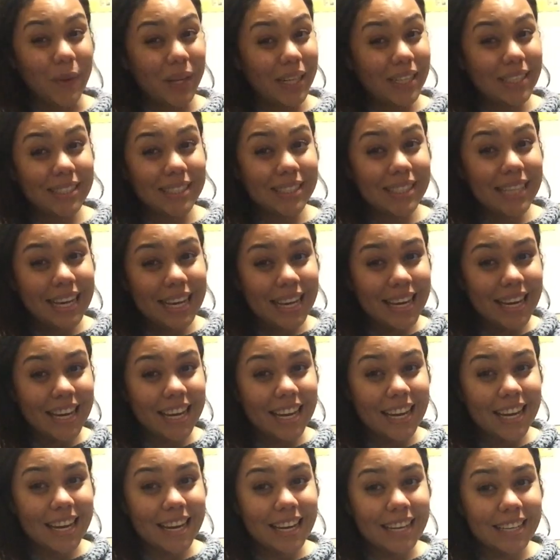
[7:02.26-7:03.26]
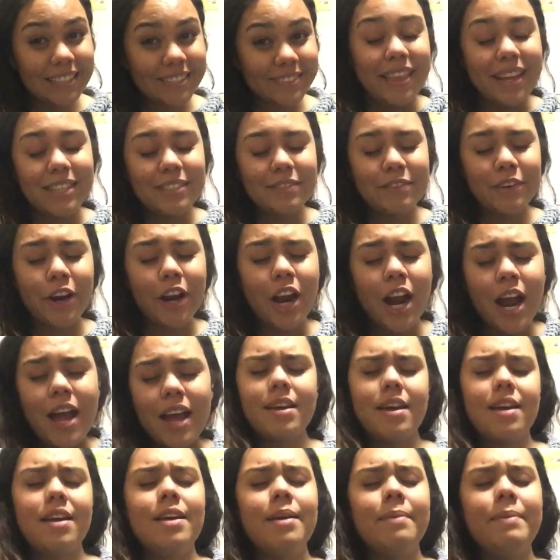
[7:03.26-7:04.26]
we'll see. Thanks for
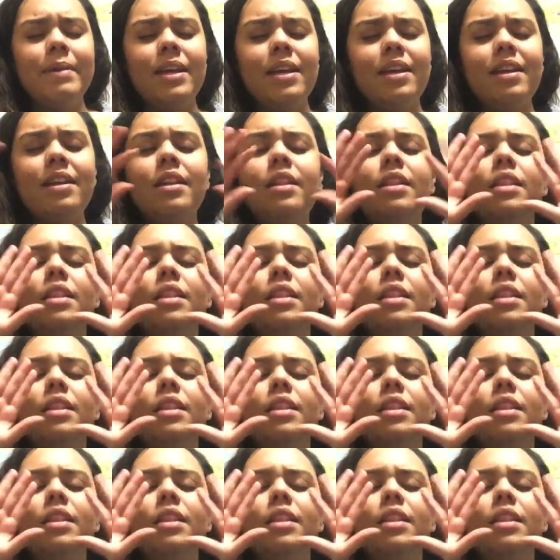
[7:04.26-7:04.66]
coming